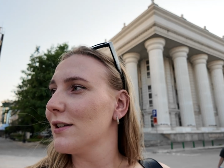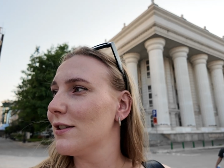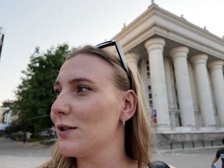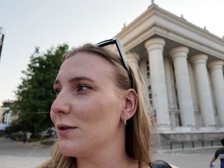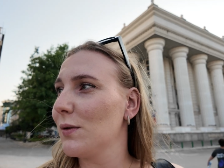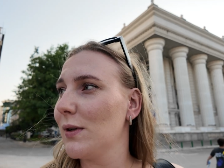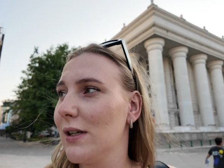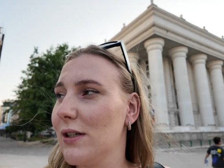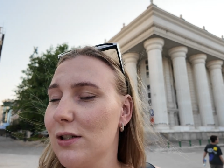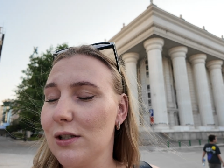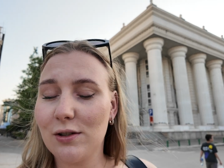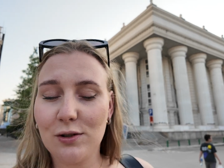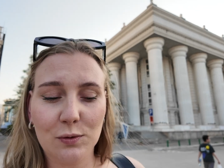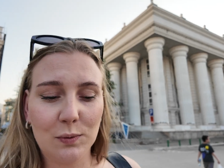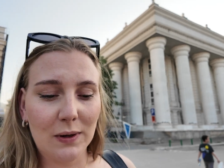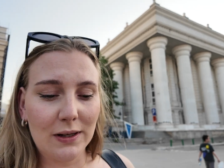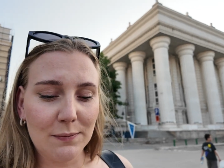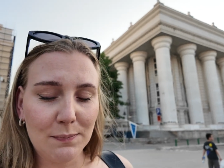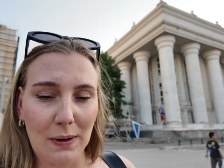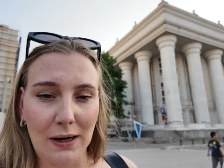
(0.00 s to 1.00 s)
So we just
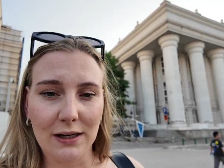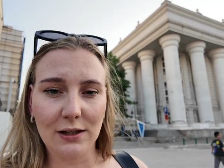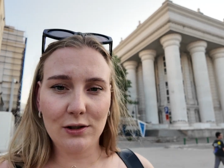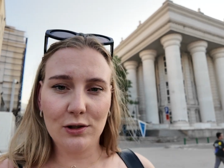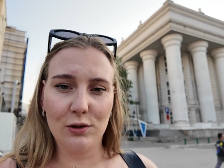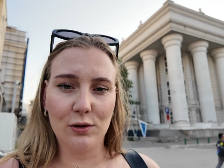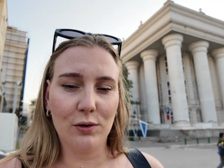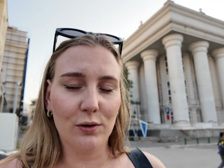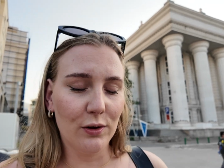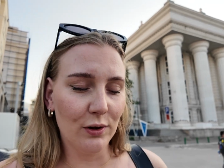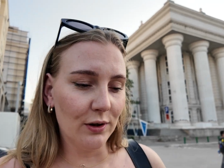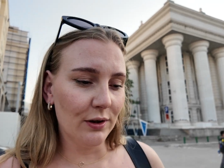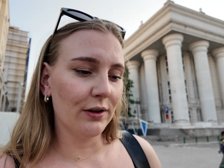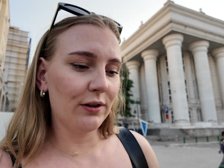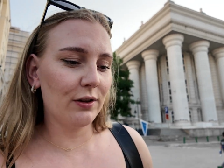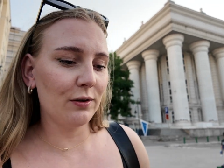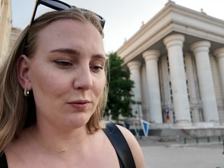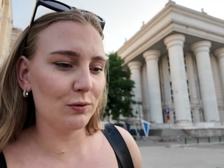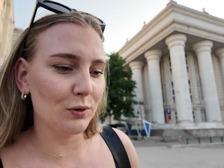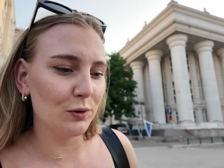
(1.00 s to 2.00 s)
went back to
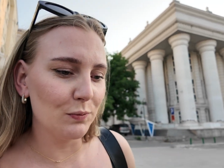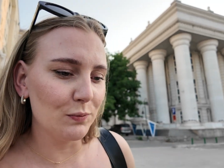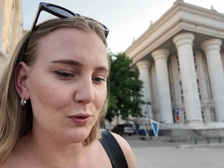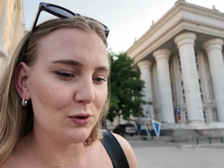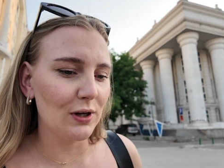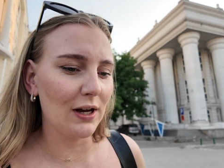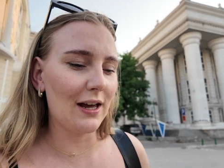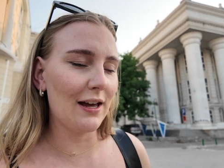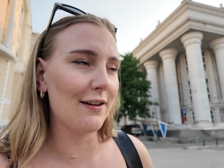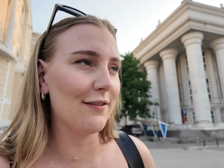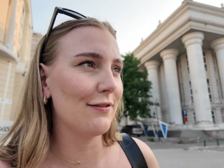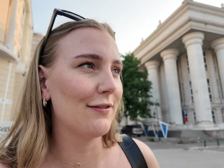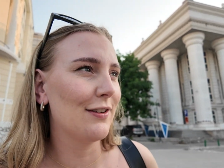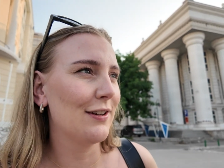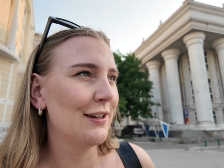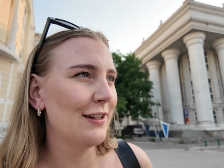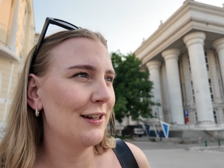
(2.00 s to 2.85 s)
the room to have